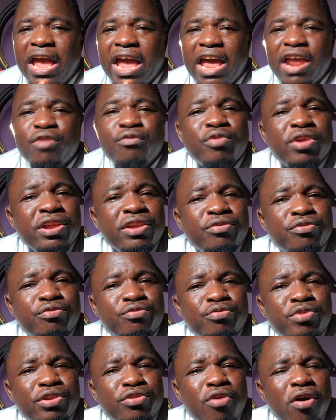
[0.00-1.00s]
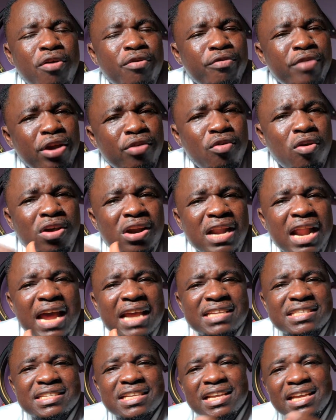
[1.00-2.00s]
and we don't
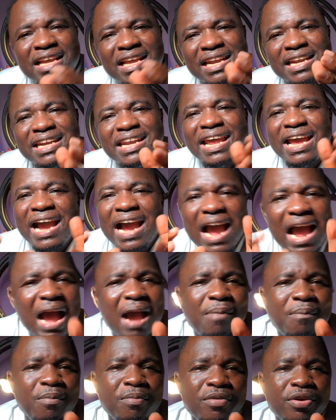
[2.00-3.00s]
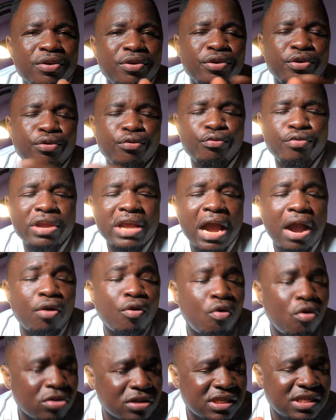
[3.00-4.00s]
recognize the harm we are
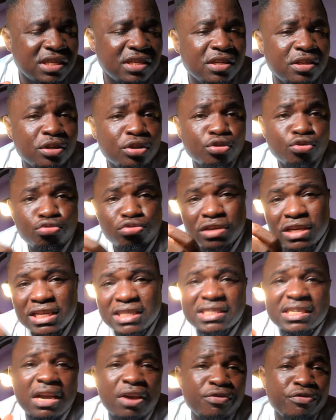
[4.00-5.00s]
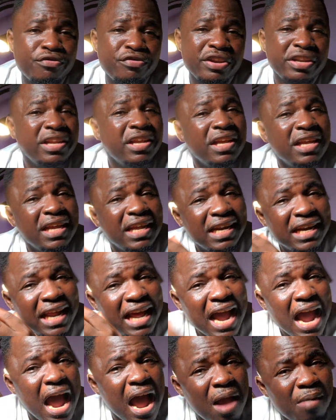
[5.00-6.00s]
causing to this country,
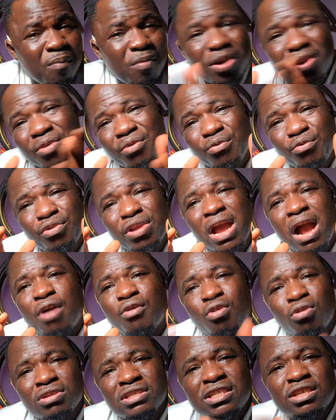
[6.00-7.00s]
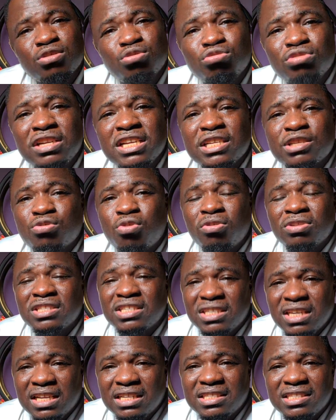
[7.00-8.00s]
the harm we are causing to this
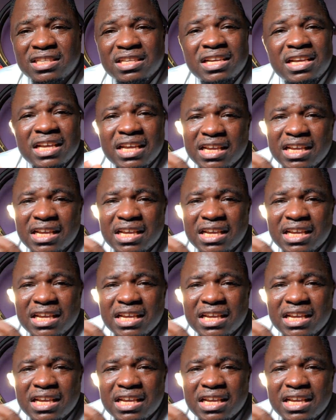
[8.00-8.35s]
continent.